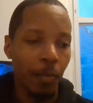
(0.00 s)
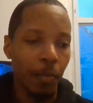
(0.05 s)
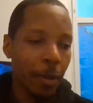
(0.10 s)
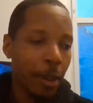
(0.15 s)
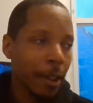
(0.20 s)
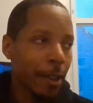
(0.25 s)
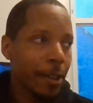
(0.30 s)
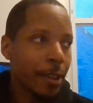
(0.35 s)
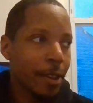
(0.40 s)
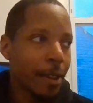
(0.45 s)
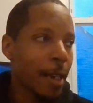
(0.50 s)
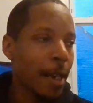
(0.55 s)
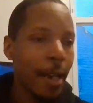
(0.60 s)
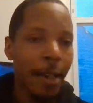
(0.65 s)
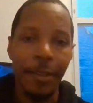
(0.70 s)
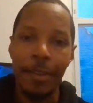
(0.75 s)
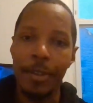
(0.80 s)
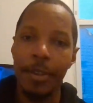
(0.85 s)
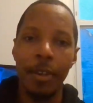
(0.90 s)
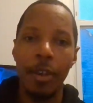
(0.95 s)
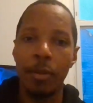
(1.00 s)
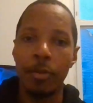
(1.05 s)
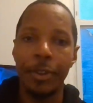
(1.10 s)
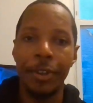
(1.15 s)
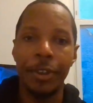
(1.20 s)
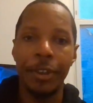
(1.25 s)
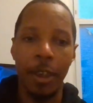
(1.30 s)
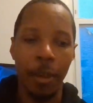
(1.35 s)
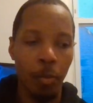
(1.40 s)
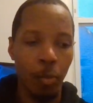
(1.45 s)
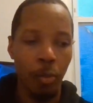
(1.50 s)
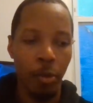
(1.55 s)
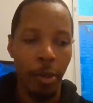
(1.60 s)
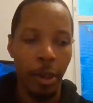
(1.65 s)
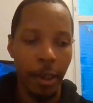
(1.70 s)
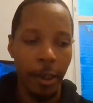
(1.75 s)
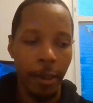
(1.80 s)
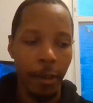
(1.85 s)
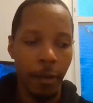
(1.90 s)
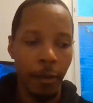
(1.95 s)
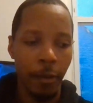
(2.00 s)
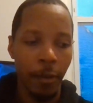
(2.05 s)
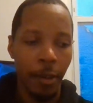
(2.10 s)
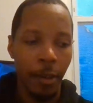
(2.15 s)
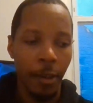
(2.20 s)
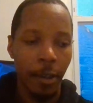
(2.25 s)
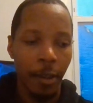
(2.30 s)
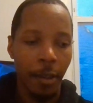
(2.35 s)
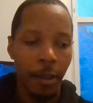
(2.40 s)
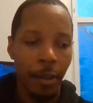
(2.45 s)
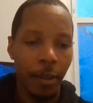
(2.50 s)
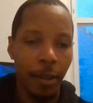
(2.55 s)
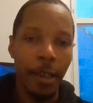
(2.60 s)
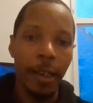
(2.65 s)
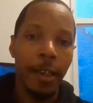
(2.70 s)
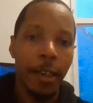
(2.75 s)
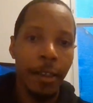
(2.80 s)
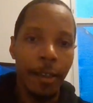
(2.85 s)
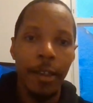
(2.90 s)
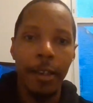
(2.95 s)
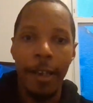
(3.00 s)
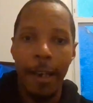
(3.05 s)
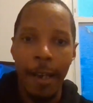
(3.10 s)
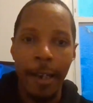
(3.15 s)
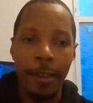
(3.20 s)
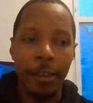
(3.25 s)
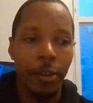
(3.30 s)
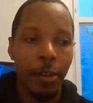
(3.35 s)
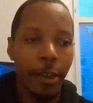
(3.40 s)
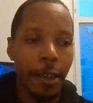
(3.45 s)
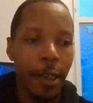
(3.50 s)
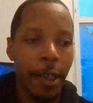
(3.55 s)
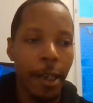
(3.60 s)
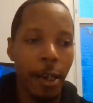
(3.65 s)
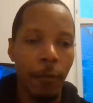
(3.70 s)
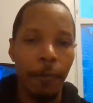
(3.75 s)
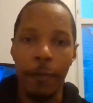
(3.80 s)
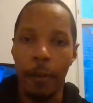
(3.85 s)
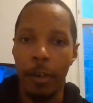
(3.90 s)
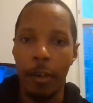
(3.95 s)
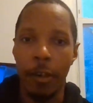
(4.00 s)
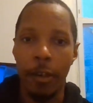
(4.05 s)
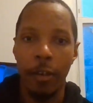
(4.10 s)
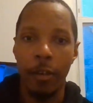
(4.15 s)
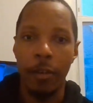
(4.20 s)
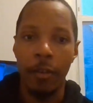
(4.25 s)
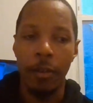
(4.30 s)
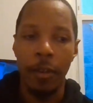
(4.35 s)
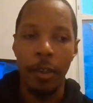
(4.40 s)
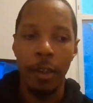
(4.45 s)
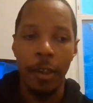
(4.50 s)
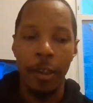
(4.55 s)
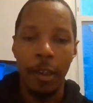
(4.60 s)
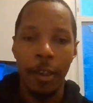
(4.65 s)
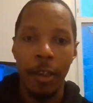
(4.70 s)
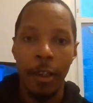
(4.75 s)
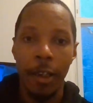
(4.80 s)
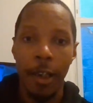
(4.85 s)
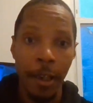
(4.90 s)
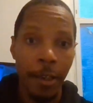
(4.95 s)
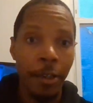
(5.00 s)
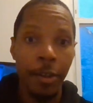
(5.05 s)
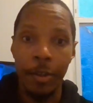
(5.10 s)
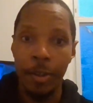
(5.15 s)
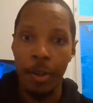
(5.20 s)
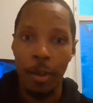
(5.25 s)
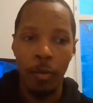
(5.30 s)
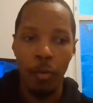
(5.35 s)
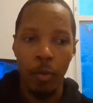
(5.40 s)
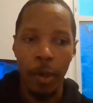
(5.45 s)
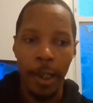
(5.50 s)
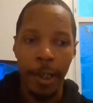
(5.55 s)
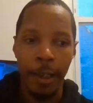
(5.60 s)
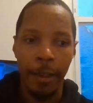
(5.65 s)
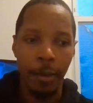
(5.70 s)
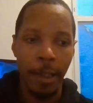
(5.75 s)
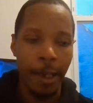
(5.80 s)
But she has to know somewhere that he did actually care for her in his own way.